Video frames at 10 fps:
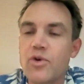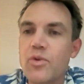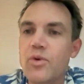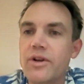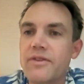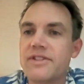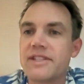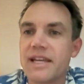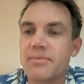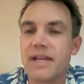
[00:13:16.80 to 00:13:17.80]
would have
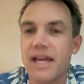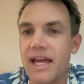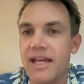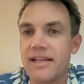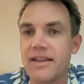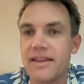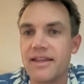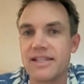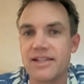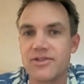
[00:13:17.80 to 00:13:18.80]
skipped ahead
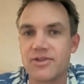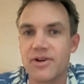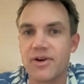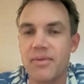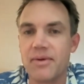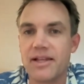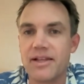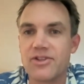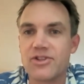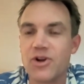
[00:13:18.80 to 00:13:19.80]
this intro? I mean,
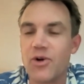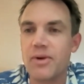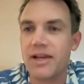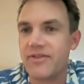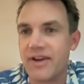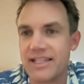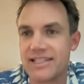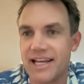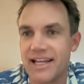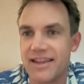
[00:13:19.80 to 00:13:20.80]
so many
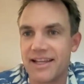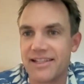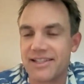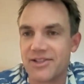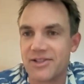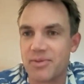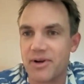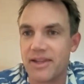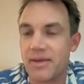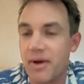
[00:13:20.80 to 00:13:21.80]
fascinating things touched
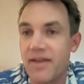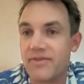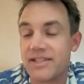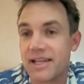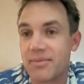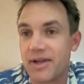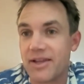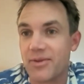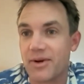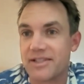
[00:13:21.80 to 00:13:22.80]
upon. They might have to skip
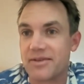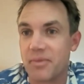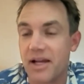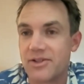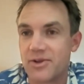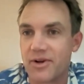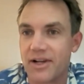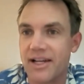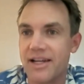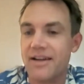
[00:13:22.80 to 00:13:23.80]
ahead the rest of my
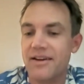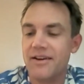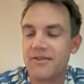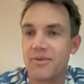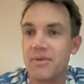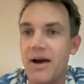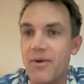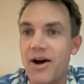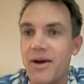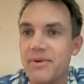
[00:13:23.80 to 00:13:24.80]
story from now
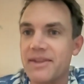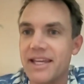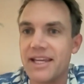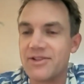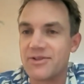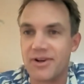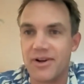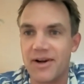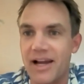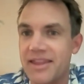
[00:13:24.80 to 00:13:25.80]
on, but the
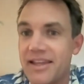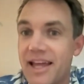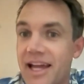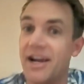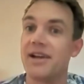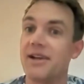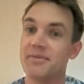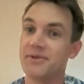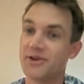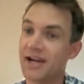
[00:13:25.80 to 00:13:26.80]
intro, I think that got
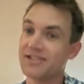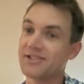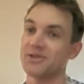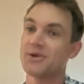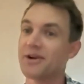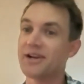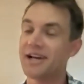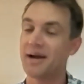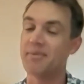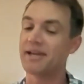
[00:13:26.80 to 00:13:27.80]
them. Your guys'
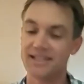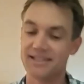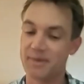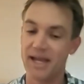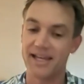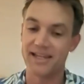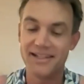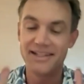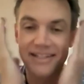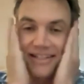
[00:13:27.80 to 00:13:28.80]
story, I mean, man,
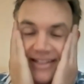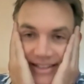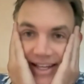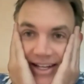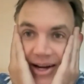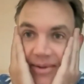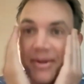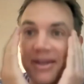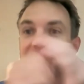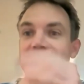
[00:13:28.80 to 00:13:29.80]
that got
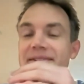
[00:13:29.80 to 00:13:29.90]
me.